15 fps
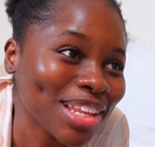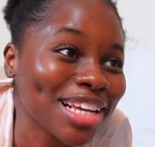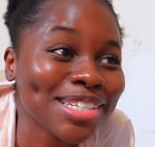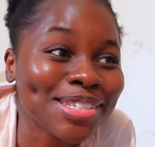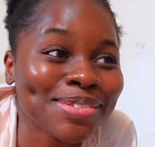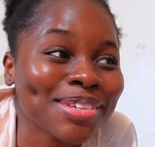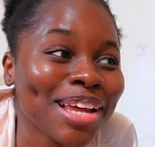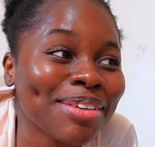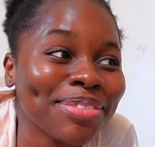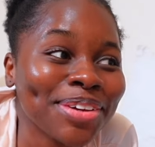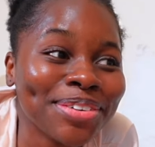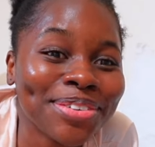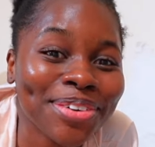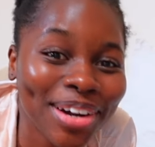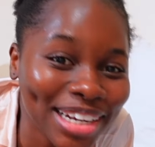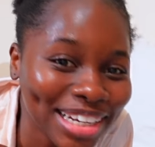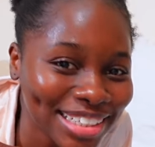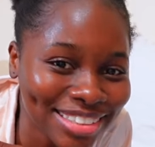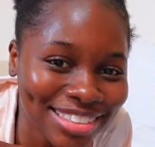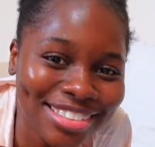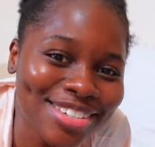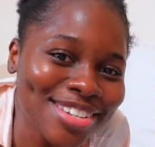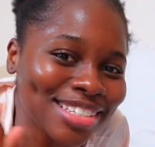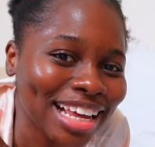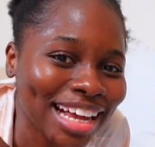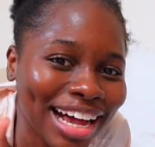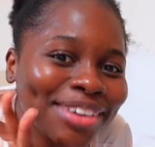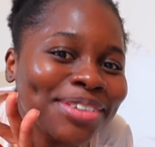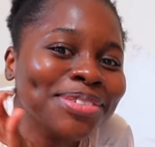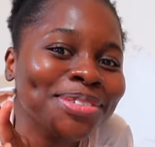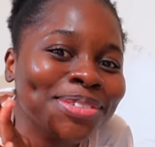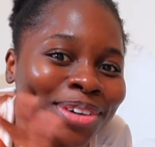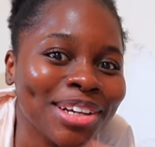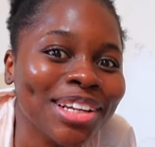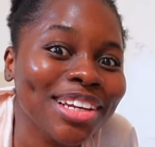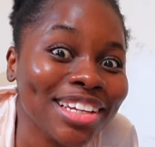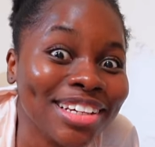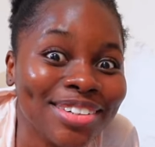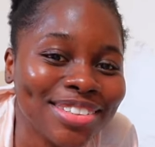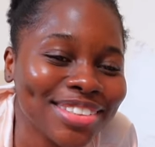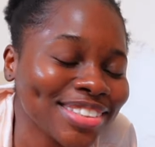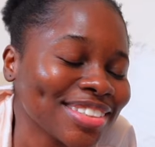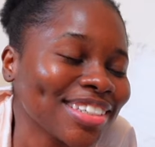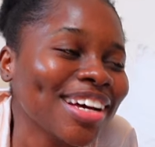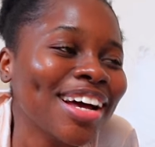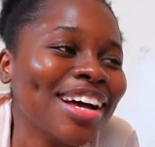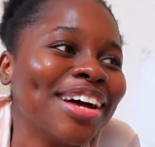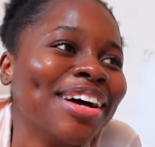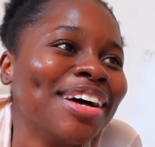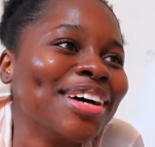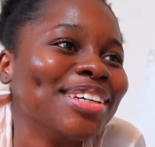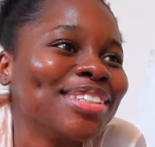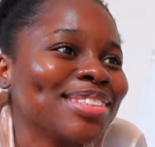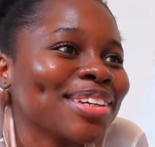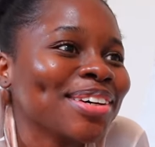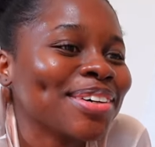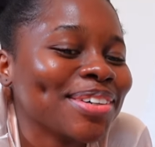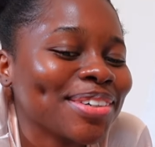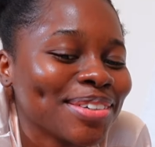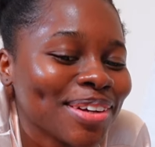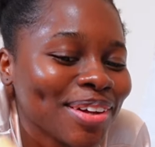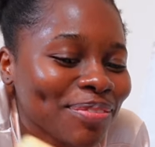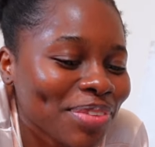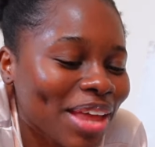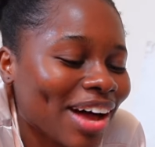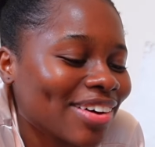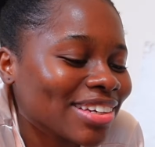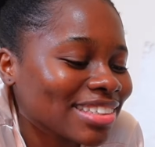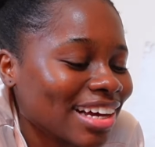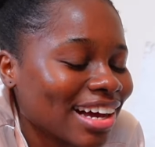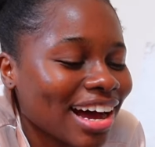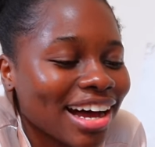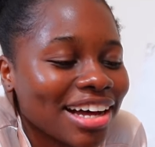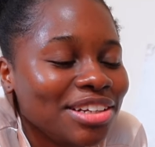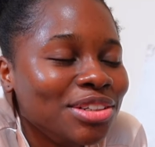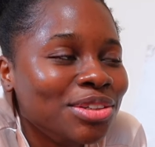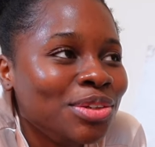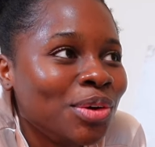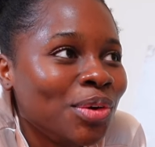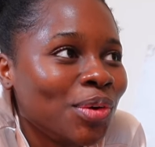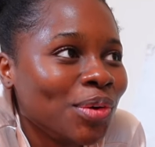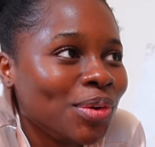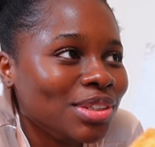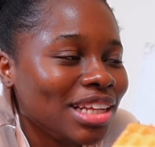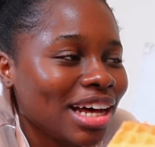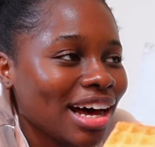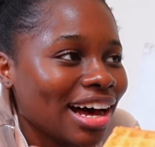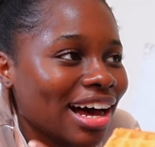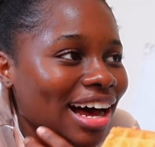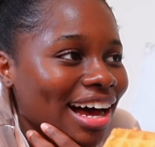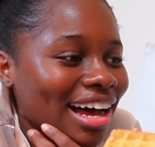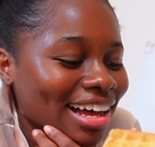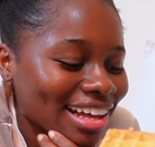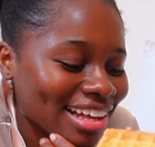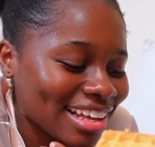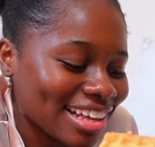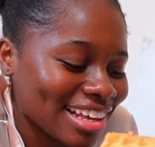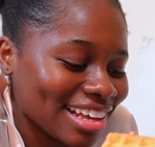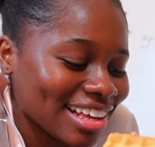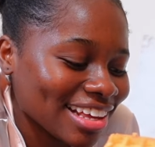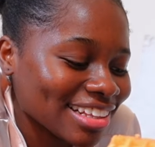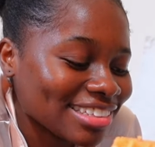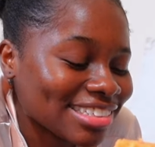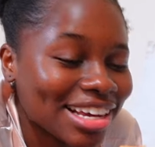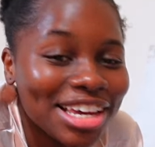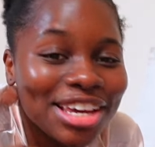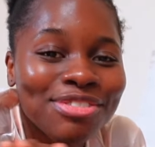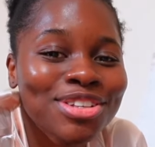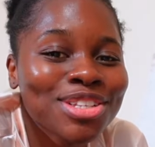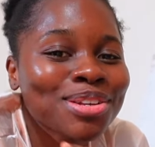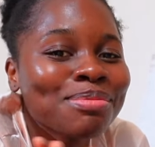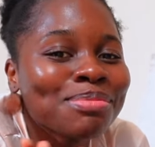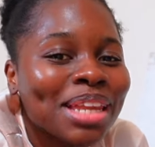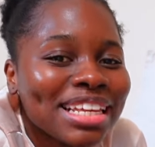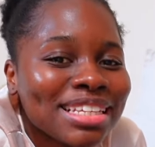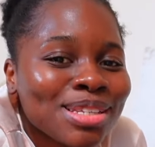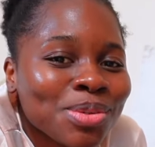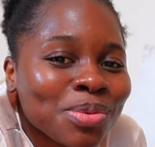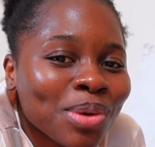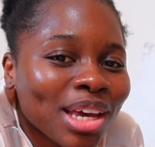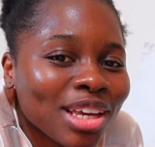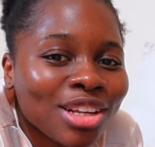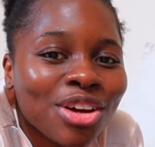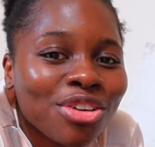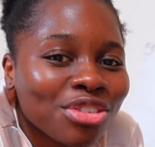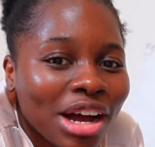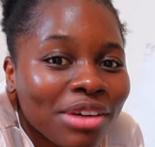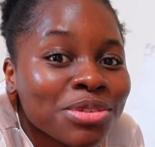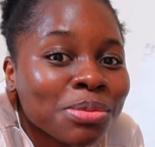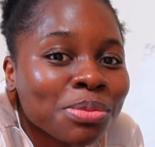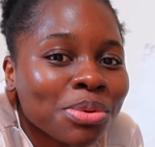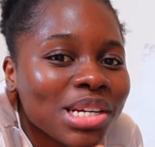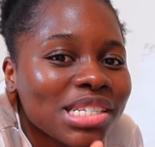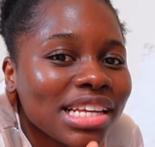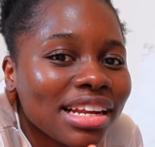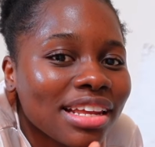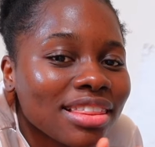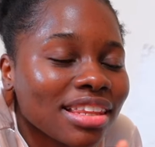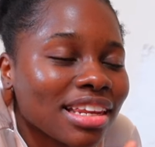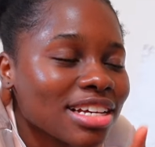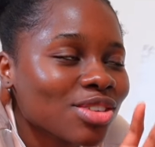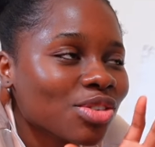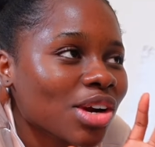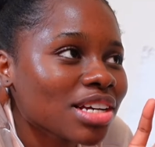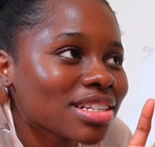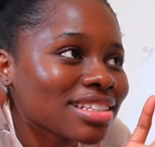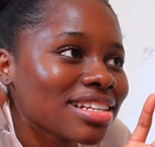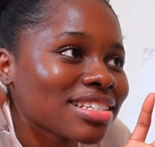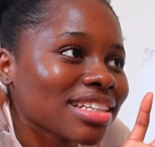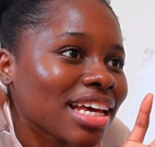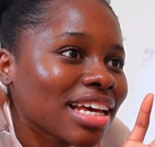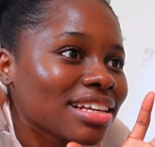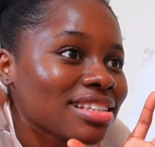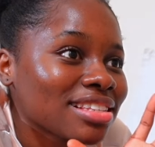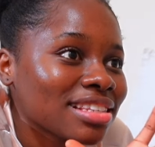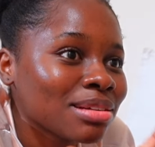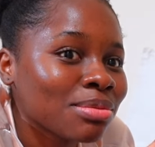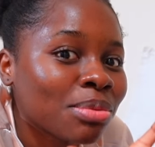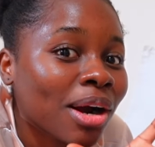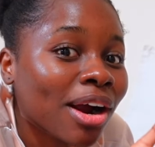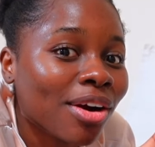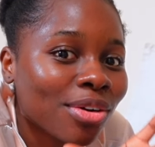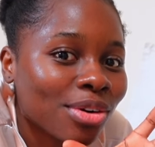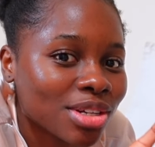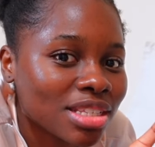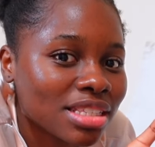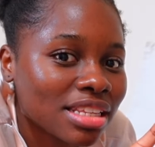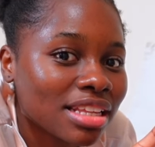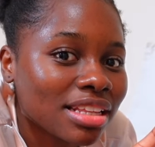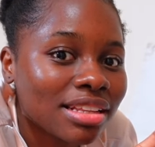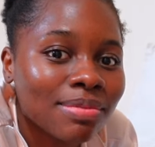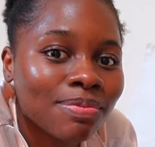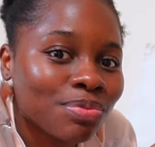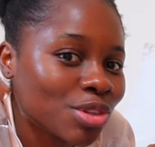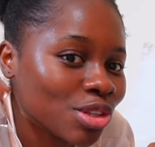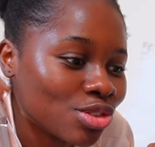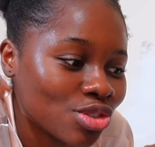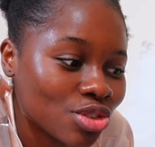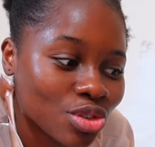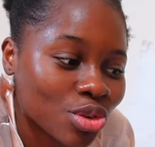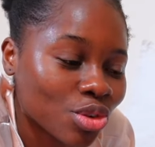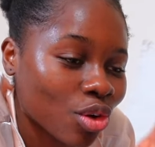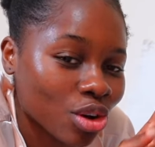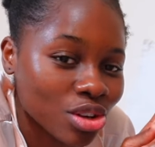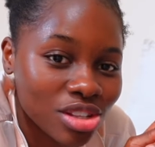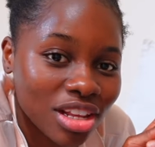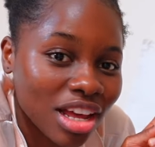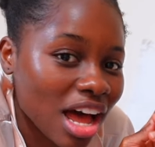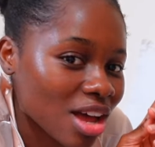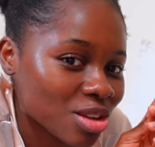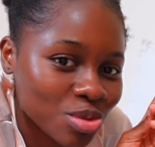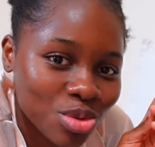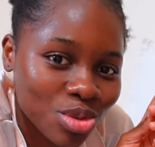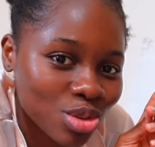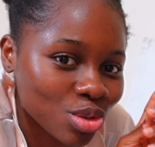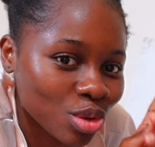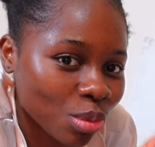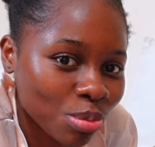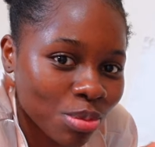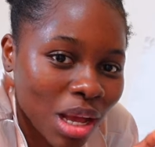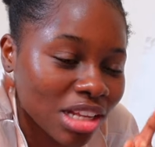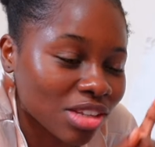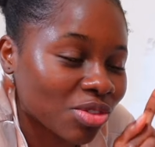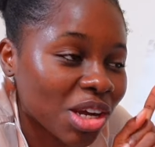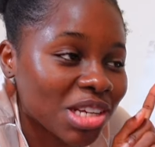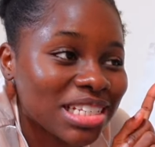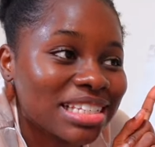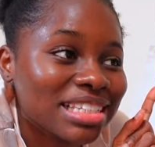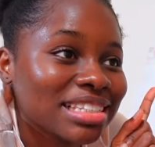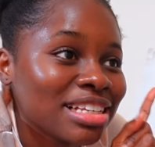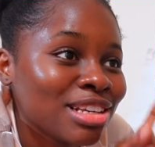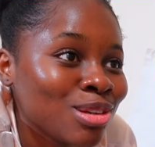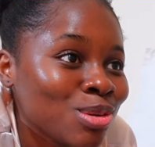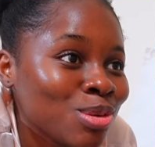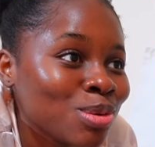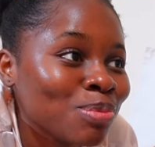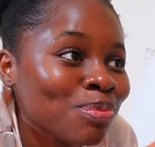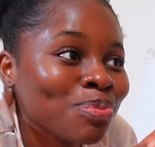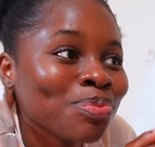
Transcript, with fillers: that she would have been running just like how you would run in lagos so i was like i know that ah. there are even some places where you don't even have to press anything as far as there's like a zebra crossing you just cross. The cars will stop as far as they see you